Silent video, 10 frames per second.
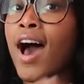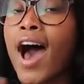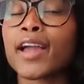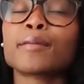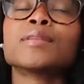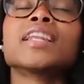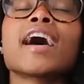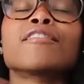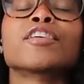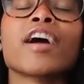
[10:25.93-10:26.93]
I am
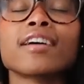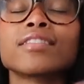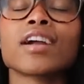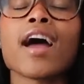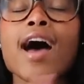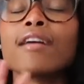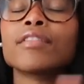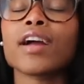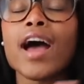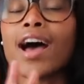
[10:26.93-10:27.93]
never, ever,
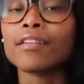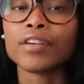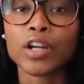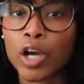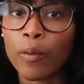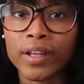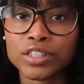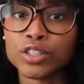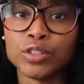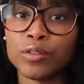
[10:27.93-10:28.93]
ever, ever going
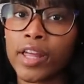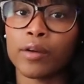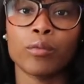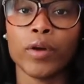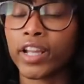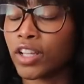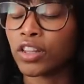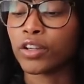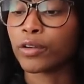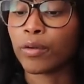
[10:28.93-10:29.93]
to do like
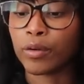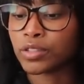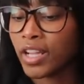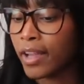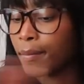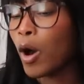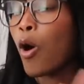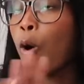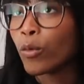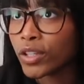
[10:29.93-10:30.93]
regular crochet. I'm
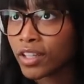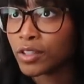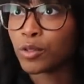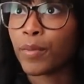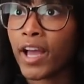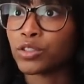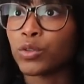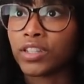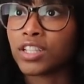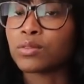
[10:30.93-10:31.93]
only gonna do
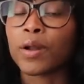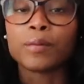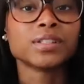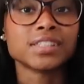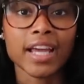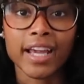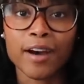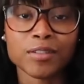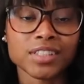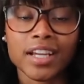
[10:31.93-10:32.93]
patchwork. That's what I was saying.
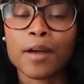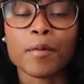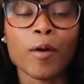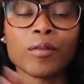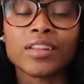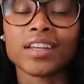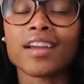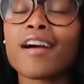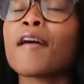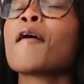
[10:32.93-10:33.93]
I was like, I'm only
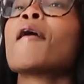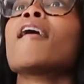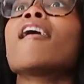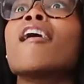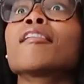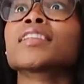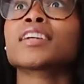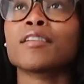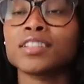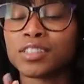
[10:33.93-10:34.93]

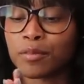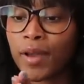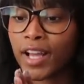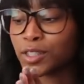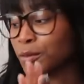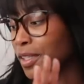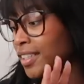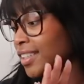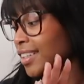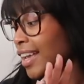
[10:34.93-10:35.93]
going to do
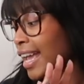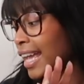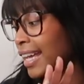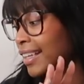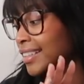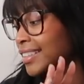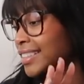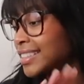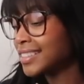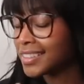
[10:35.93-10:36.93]
patchwork,
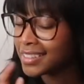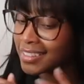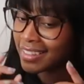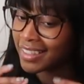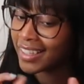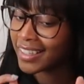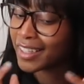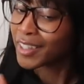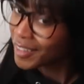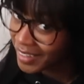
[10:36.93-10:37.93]
and
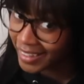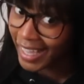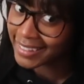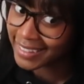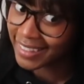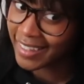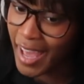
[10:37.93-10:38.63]
clearly that didn't